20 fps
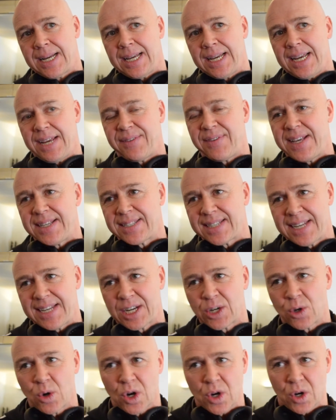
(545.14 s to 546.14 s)
if he said
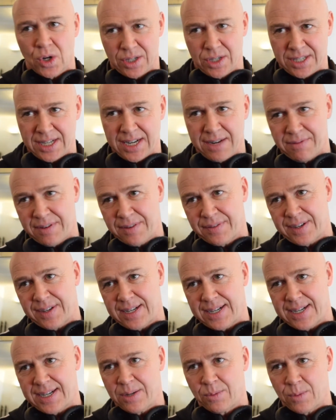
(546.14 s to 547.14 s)
he cut corners in every
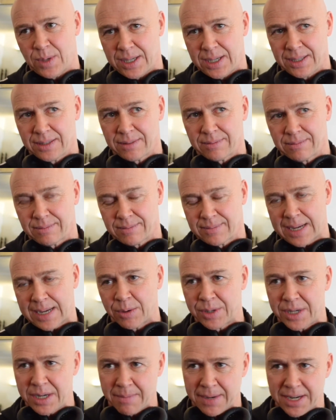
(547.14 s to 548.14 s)
fight, well,
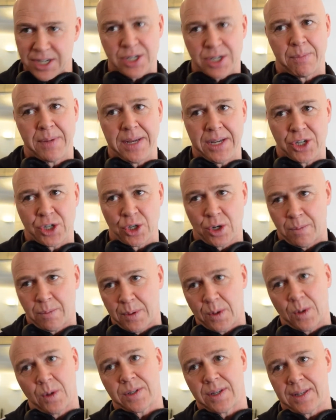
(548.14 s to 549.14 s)
how did he manage to beat Sean
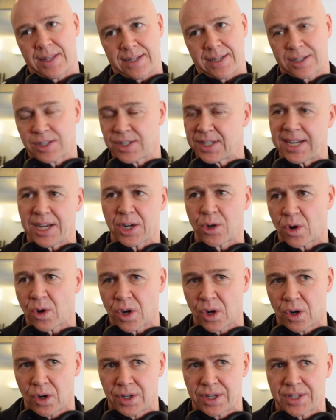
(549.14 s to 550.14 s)
Porter then? Because he didn't
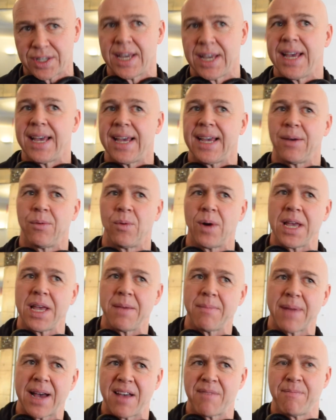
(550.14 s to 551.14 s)
cut corners. What
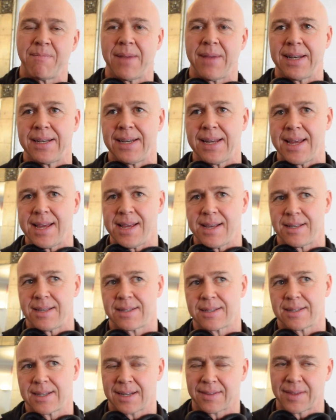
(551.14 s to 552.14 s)
he might have meant
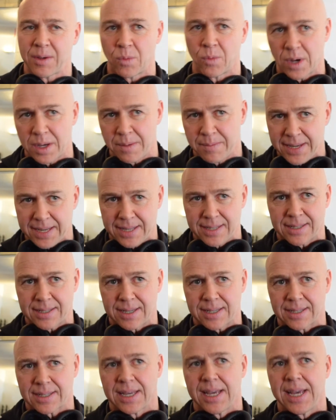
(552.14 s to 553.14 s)
is, and I think what he means
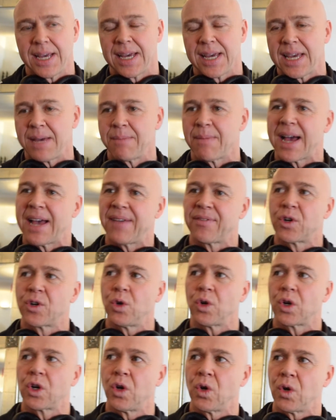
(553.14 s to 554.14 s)
is, he might have
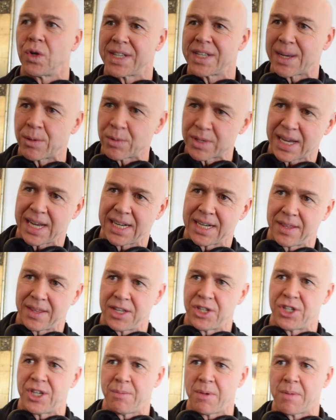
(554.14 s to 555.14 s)
cut corners outside of
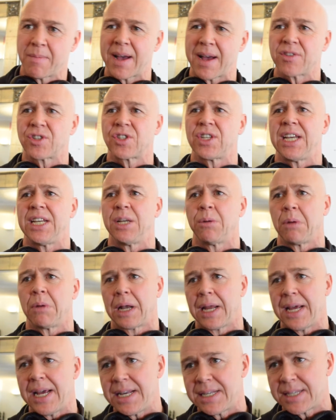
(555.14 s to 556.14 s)
the gym. He might have stayed up
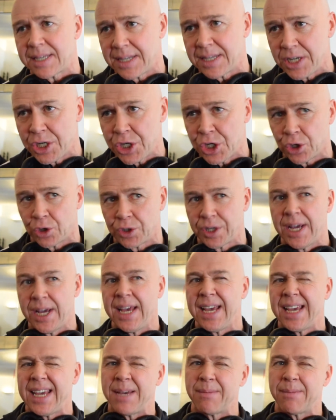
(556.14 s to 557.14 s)
later than he should.
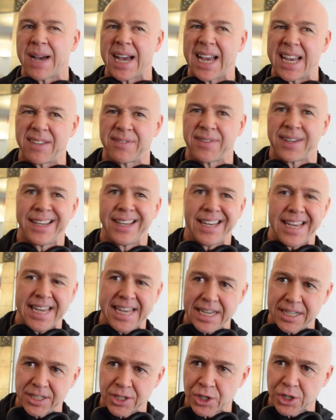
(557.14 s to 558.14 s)
He might have
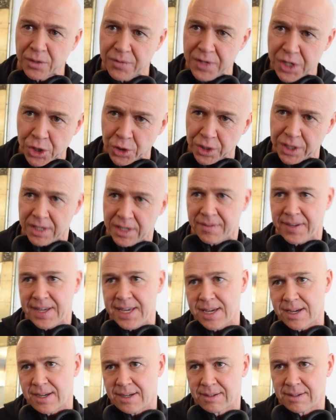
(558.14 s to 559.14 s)
eaten stuff he shouldn't have
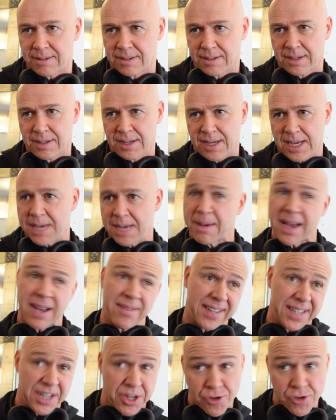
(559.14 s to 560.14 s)
eaten. He might
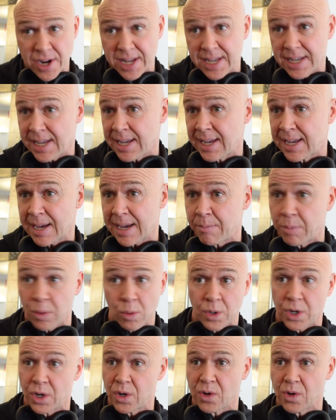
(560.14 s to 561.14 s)
have had a drinking camp,
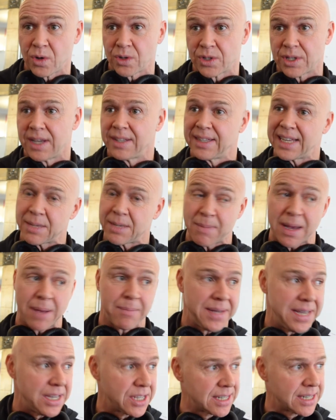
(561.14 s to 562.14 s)
who knows? That
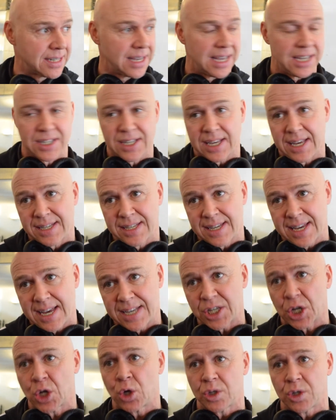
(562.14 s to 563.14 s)
might be his
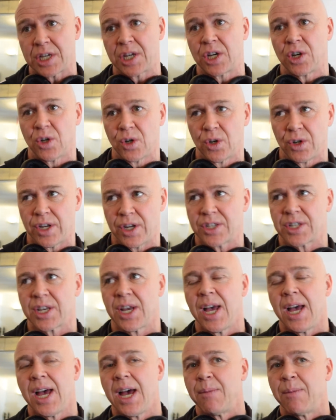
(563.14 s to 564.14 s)
case of cutting corners.
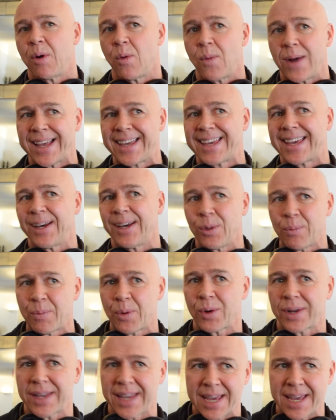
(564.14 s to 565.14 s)
But when Kell
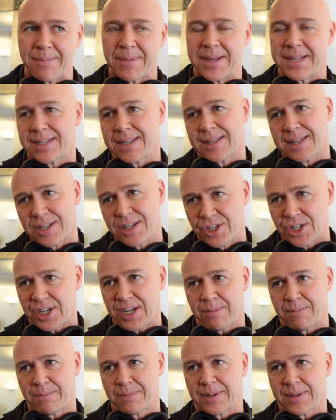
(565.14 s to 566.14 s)
Brook came into the
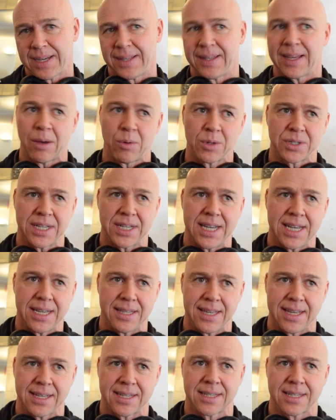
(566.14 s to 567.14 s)
gym, and I will
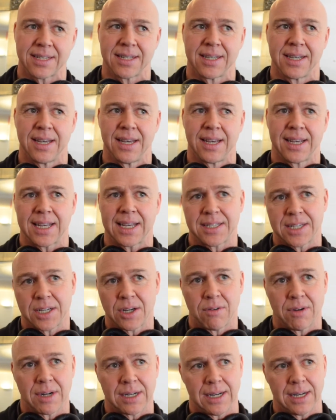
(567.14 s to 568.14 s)
say this
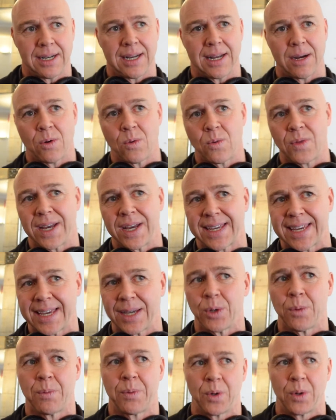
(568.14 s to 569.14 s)
categorically now, that
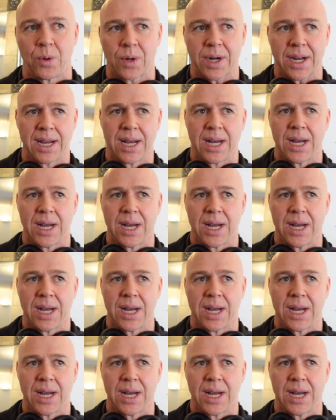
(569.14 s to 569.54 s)
Kell Brook